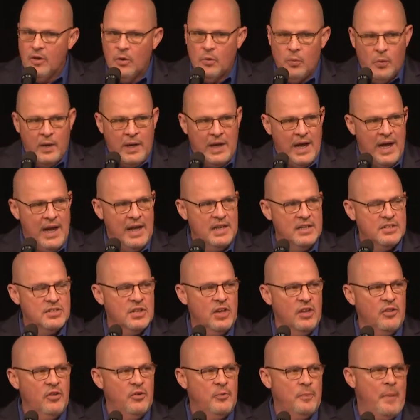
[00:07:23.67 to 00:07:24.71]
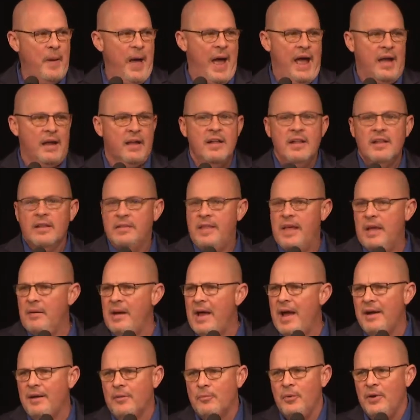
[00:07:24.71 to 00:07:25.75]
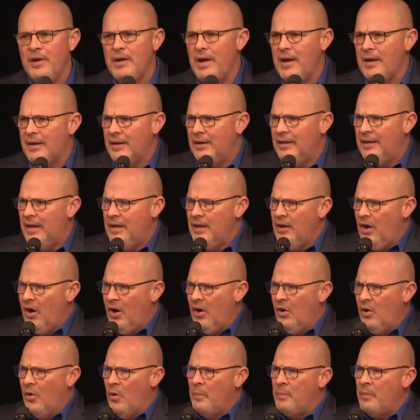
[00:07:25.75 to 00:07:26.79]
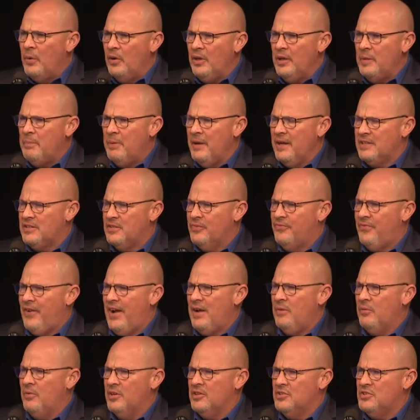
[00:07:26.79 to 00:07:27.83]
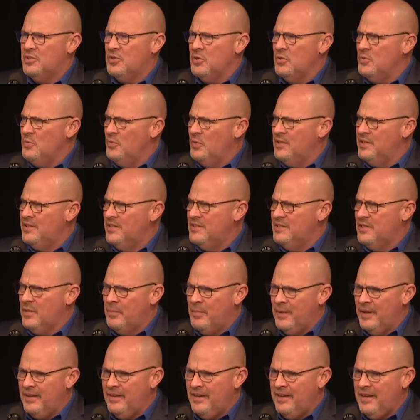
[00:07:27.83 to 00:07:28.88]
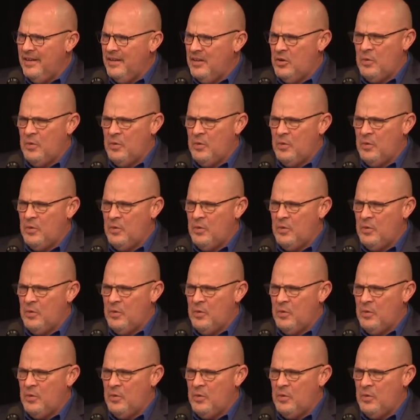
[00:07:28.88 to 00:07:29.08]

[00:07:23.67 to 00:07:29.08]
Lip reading: We got each other's back. We're not going to let, a bully picks a fight with a student with disability.